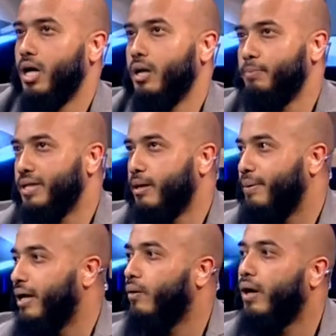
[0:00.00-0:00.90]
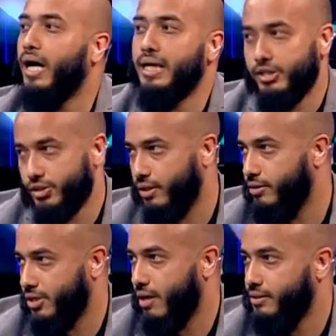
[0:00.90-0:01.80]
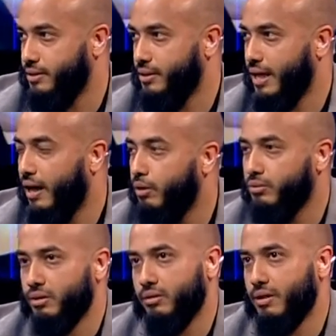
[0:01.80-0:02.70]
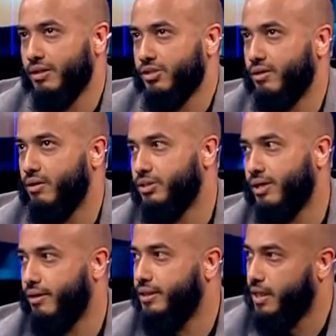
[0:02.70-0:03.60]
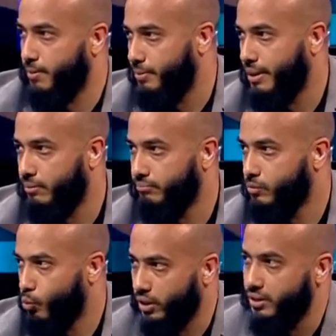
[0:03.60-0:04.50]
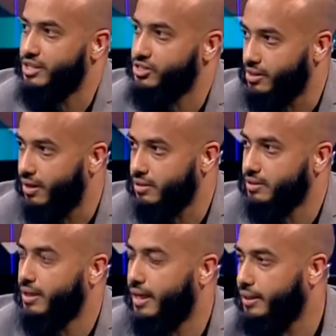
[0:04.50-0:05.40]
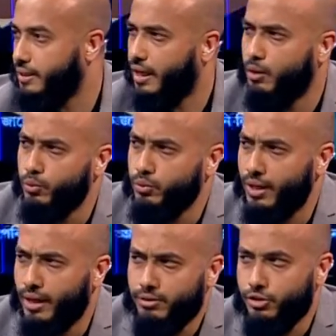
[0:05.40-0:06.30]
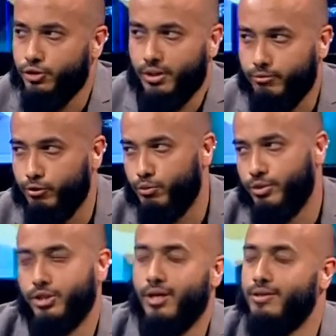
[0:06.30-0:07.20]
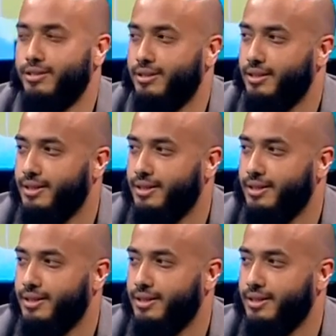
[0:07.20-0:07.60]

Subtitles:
a bit about Al Ishara Charity. How did Al Ishara Charity come about? When did it start? And how did you get involved with the charity?